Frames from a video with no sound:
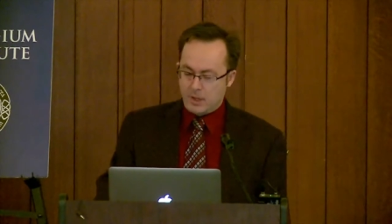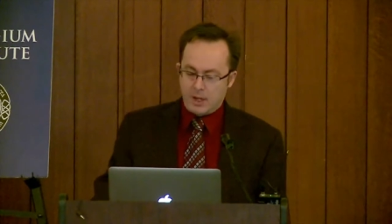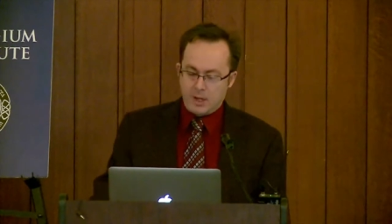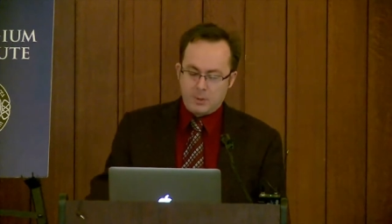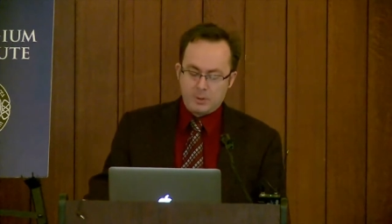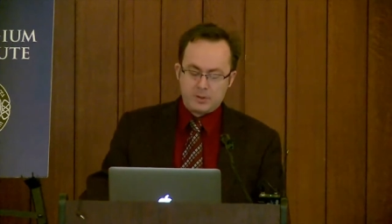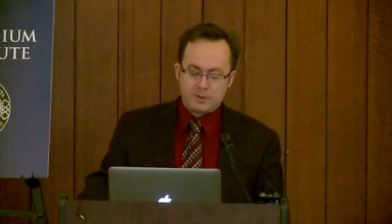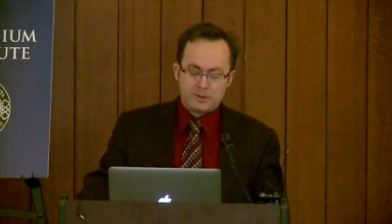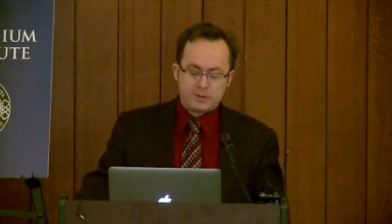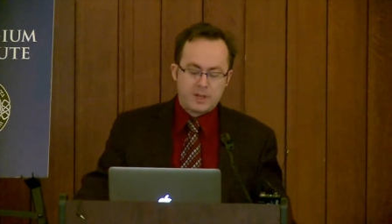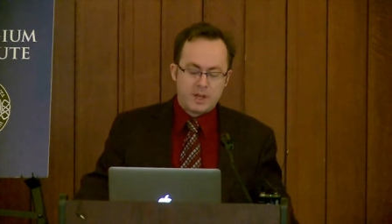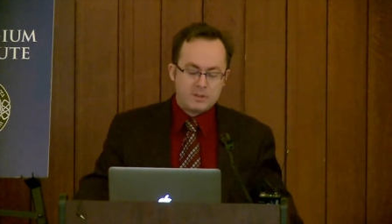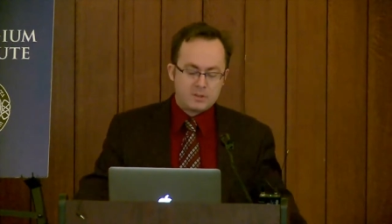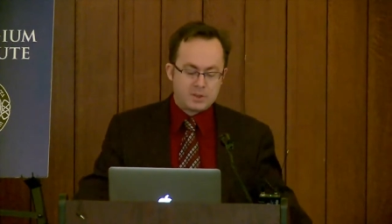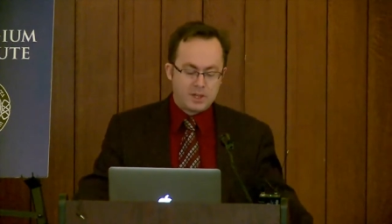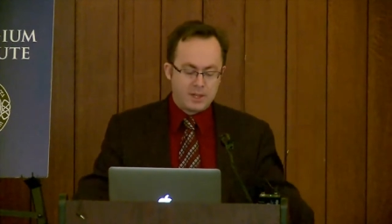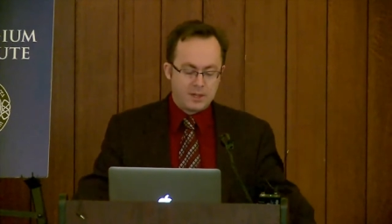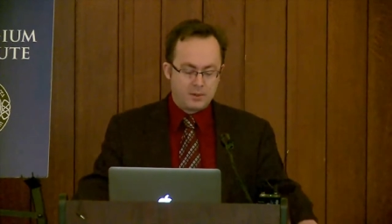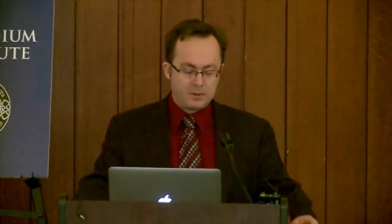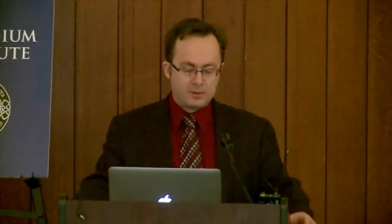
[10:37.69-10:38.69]
I want to
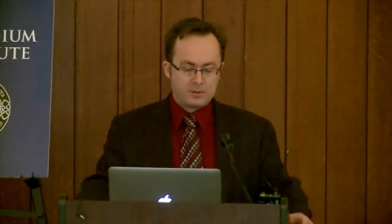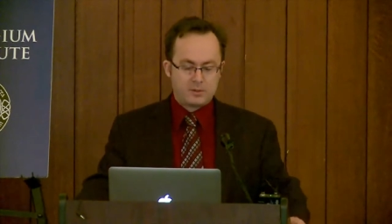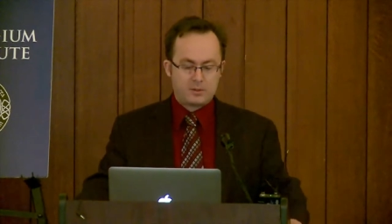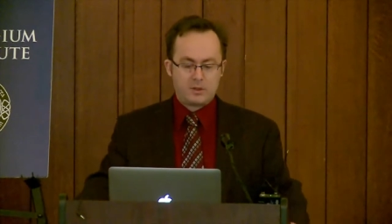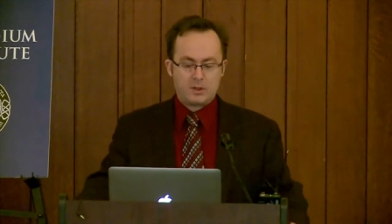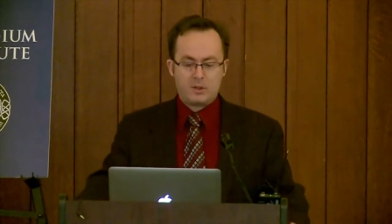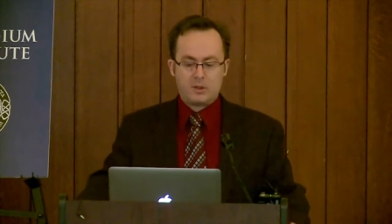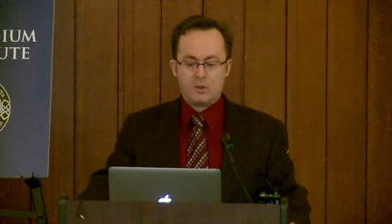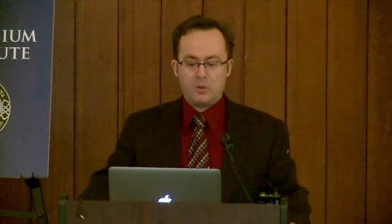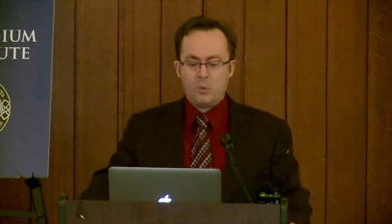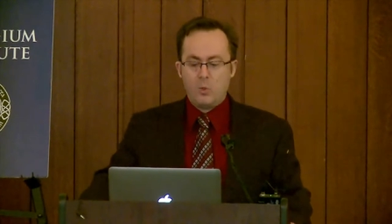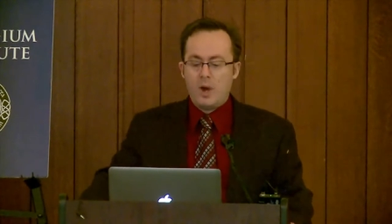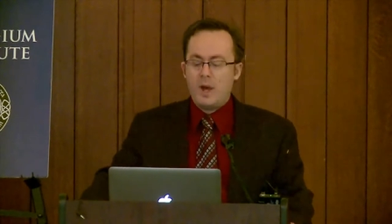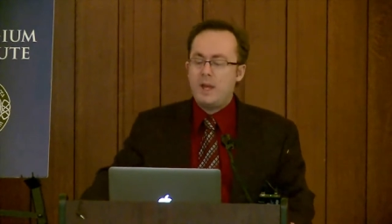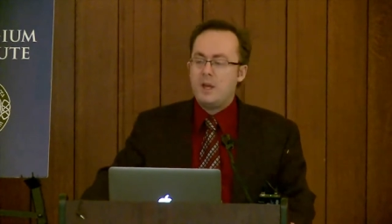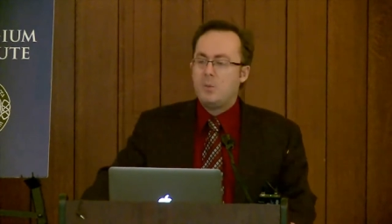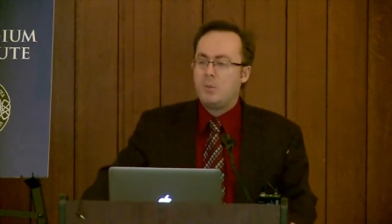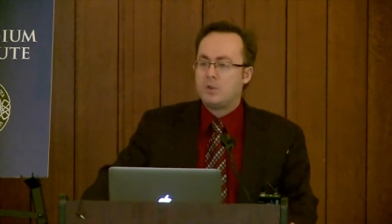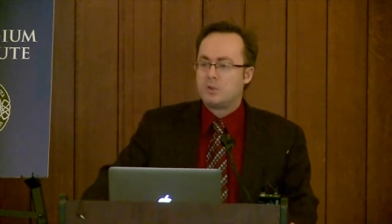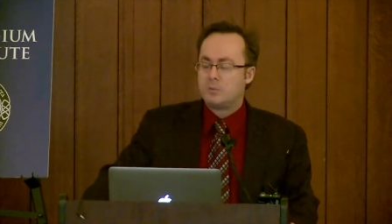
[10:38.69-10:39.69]
sketch out the
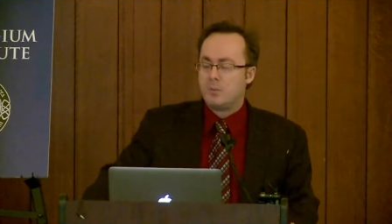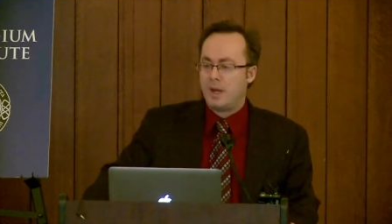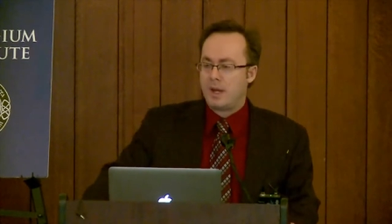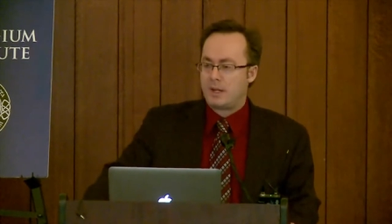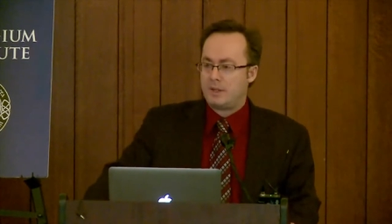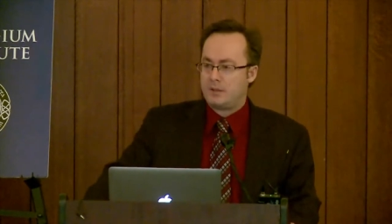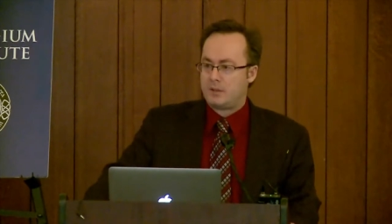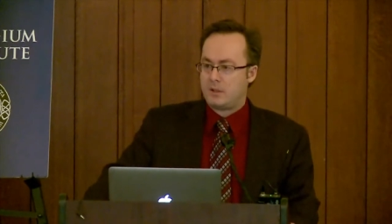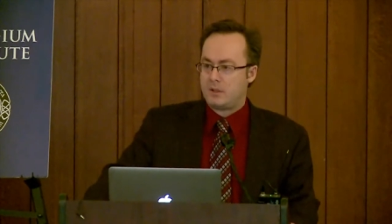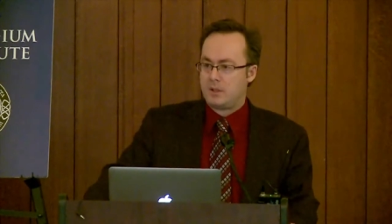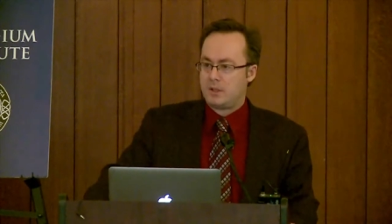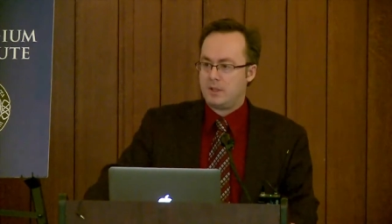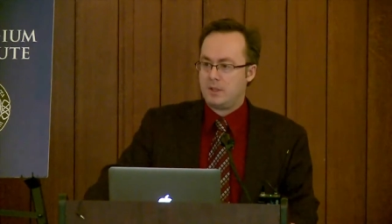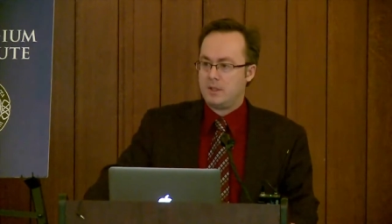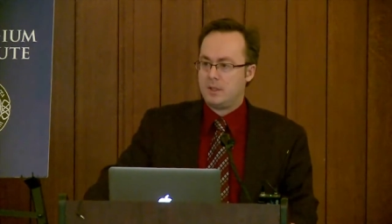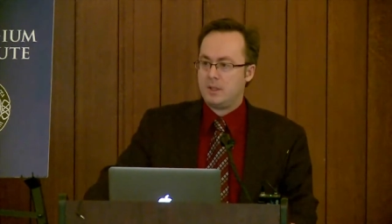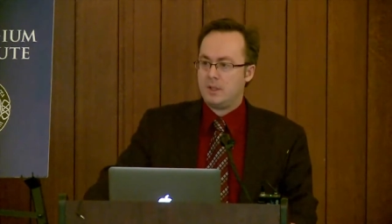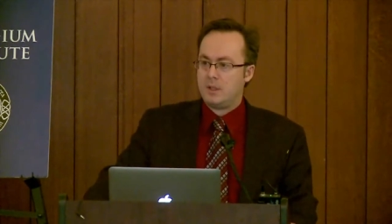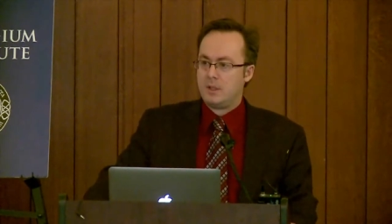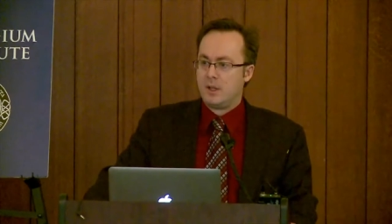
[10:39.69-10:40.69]
way in which MacIntyre